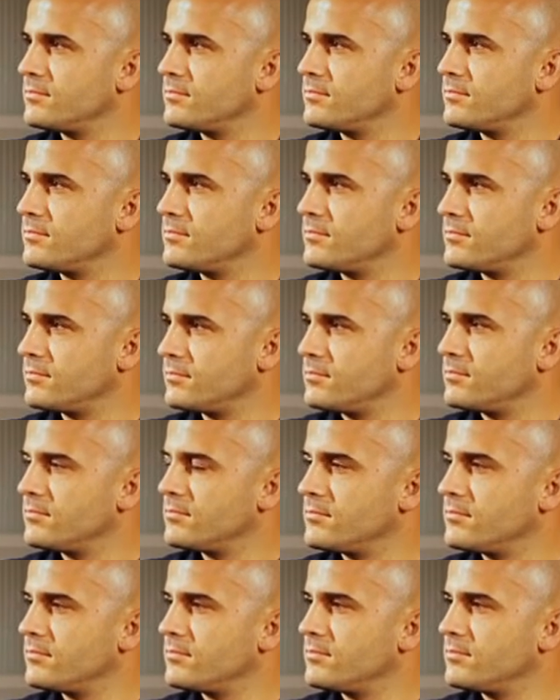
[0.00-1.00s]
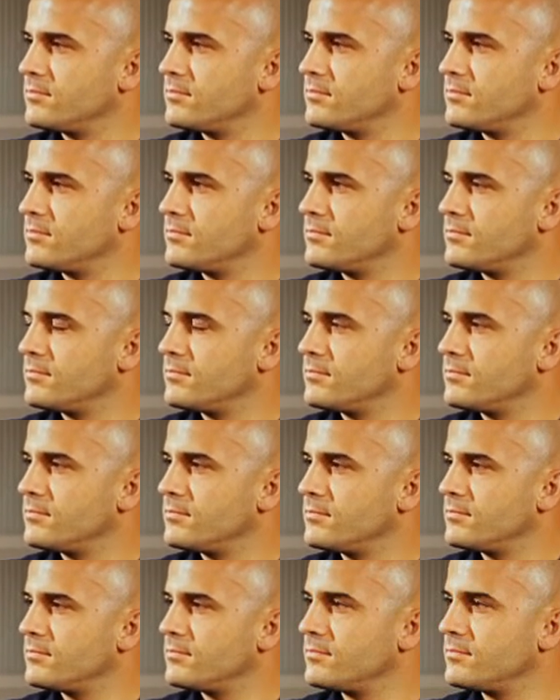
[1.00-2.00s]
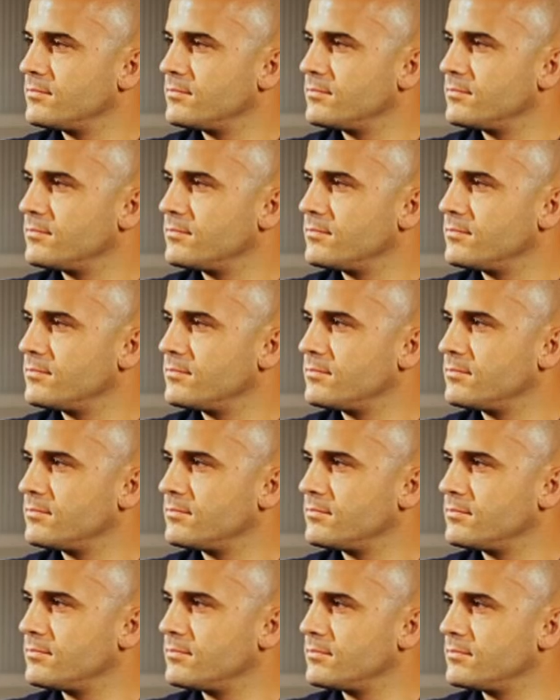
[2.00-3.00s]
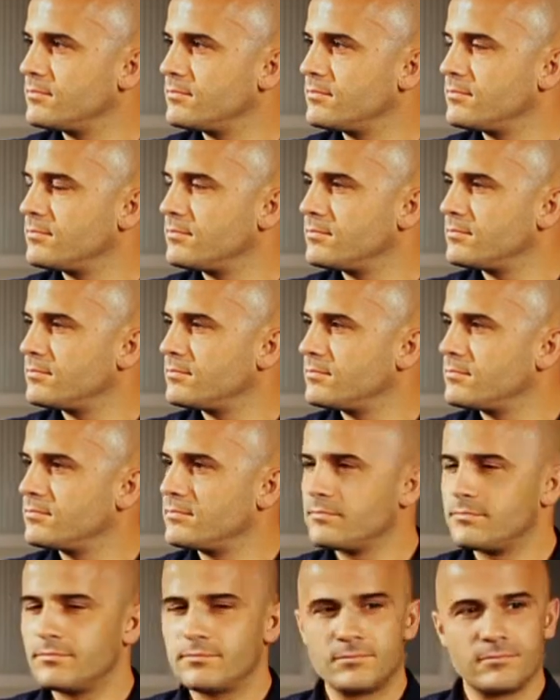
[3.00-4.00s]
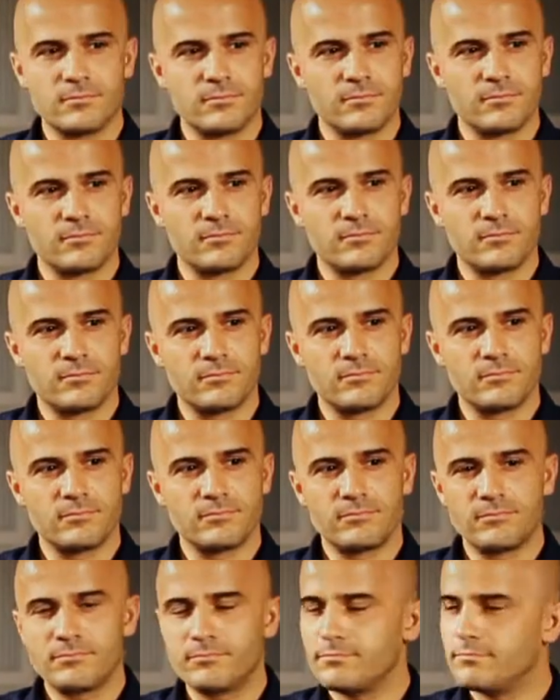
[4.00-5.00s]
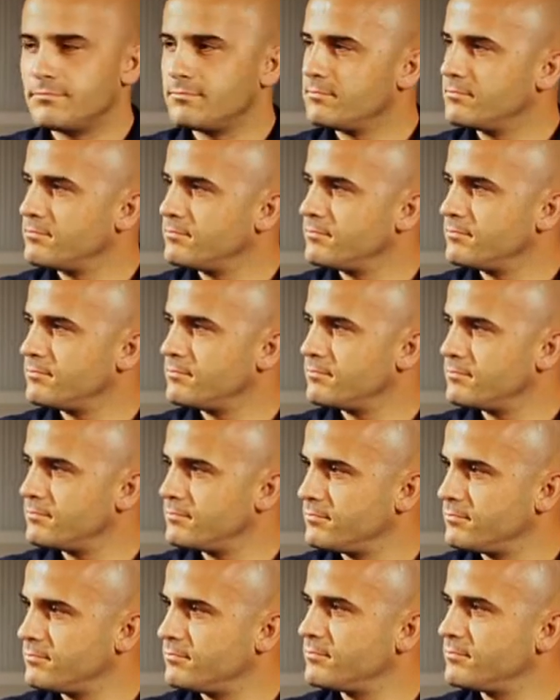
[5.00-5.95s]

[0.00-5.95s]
[no speech]